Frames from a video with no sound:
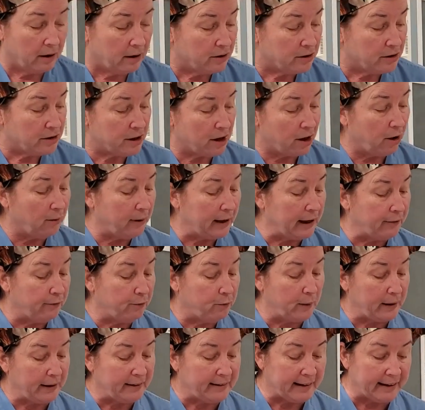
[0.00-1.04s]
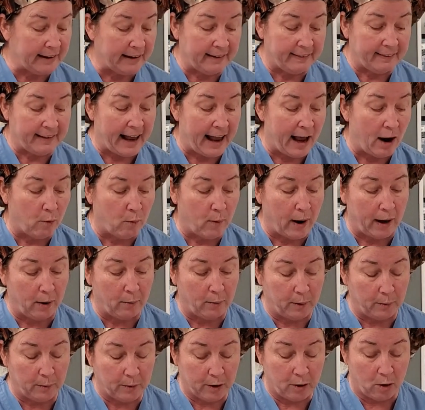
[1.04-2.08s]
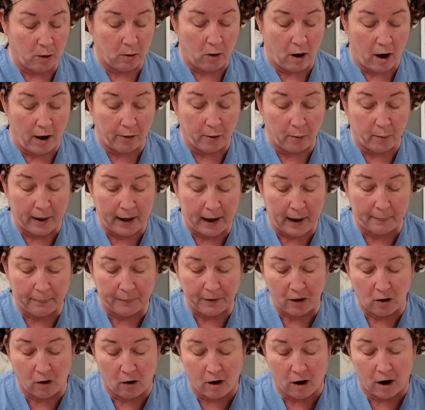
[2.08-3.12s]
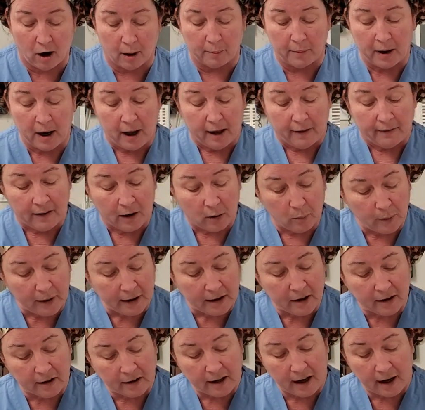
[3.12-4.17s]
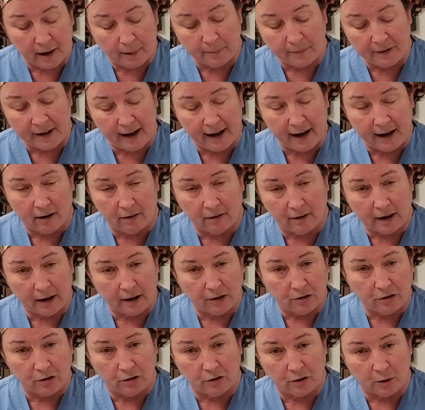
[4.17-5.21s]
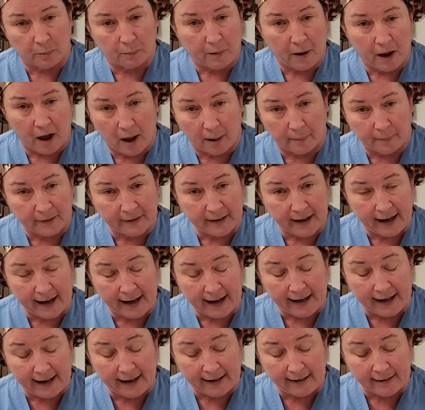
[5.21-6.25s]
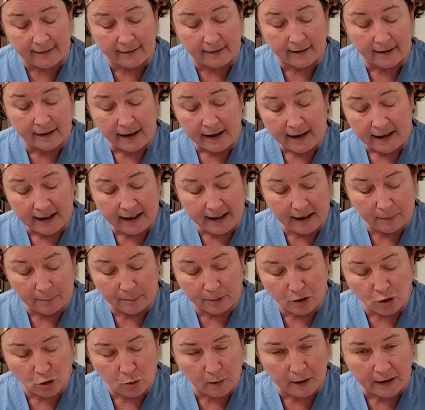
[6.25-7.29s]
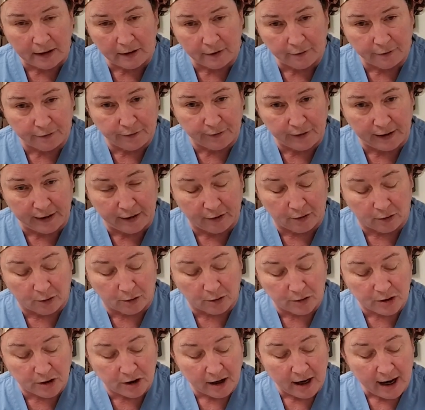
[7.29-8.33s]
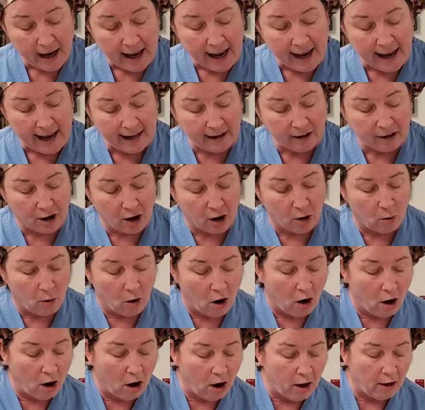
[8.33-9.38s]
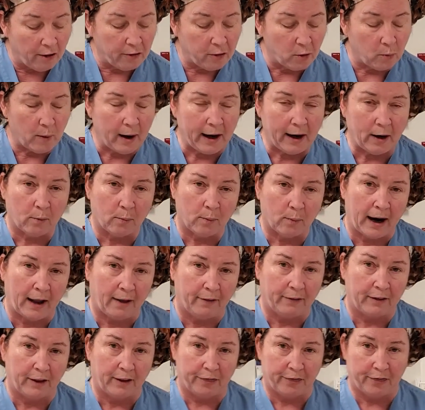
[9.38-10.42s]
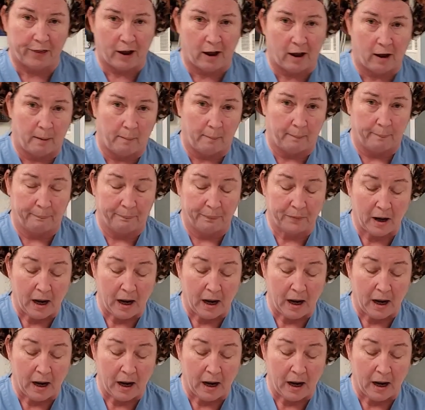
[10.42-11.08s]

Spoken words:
So if we did it that way, we would go all the way up the arm, then we could come down and do the palm of the hand in between the fingers and go all the way around the thumb.